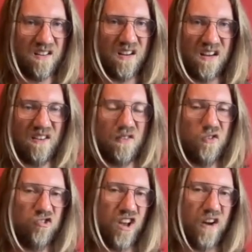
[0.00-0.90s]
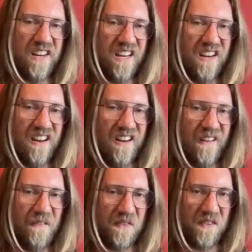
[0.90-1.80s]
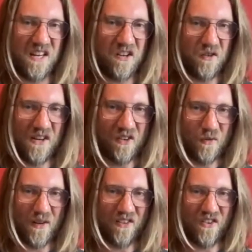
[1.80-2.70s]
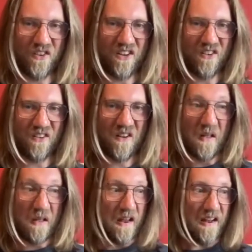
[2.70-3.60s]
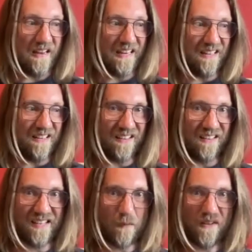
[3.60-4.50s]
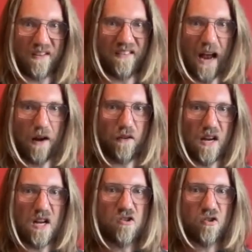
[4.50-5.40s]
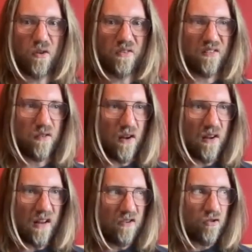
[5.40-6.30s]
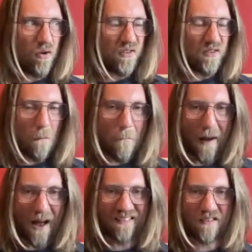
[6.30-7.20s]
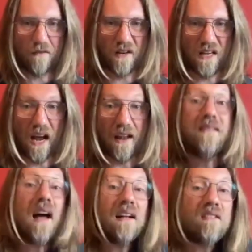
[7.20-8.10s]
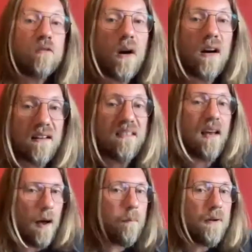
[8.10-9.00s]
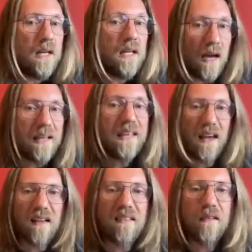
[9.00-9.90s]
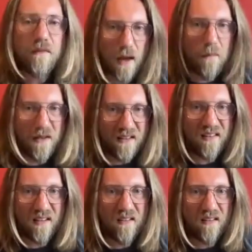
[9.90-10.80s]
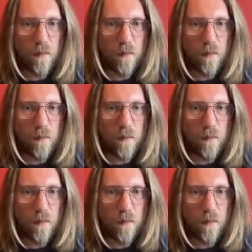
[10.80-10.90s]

There is no sharing. It's literally just what's going on. It seems this character enjoys it massively, and that's why it's happening, I guess, if that makes sense.